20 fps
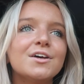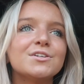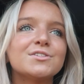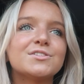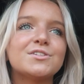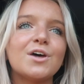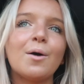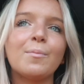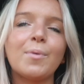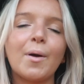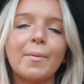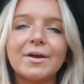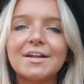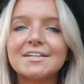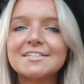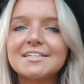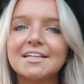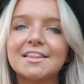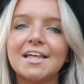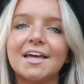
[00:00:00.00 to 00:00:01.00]
So I'm probably
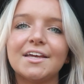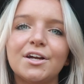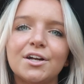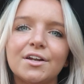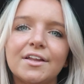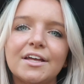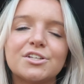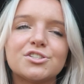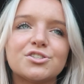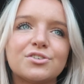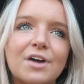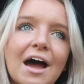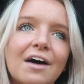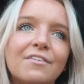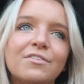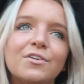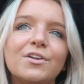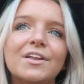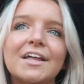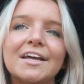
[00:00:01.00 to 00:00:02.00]
gonna take that year like
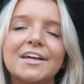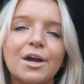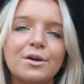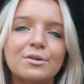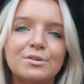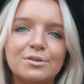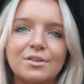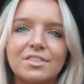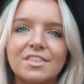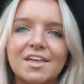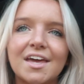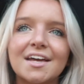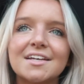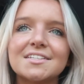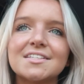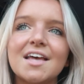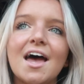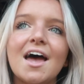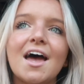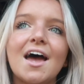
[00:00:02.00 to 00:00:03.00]
travel and go do things.